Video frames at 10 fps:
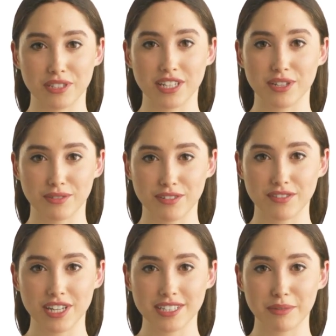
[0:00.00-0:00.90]
with a
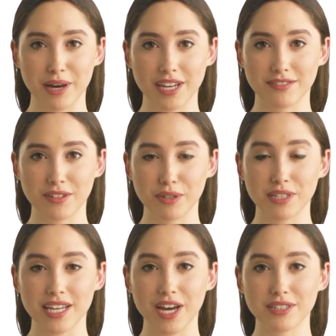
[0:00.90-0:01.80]
user-friendly
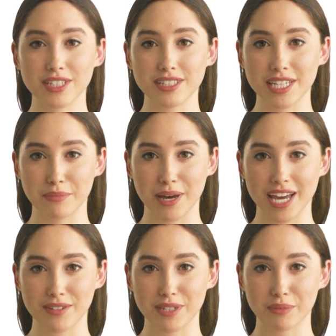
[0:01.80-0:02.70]
platform allowing you to
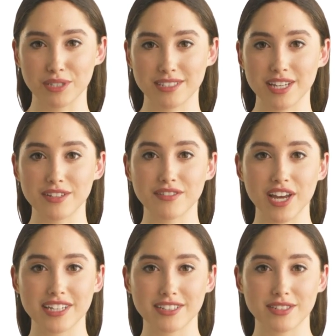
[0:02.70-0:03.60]
compare and book
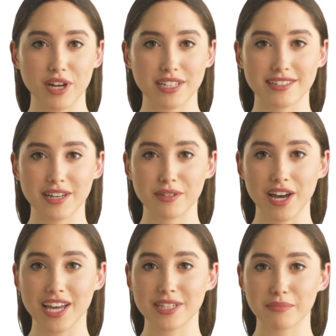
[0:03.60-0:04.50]
certified instructors
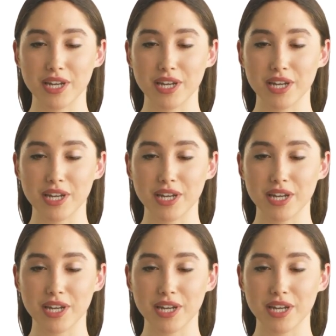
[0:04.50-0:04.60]
online,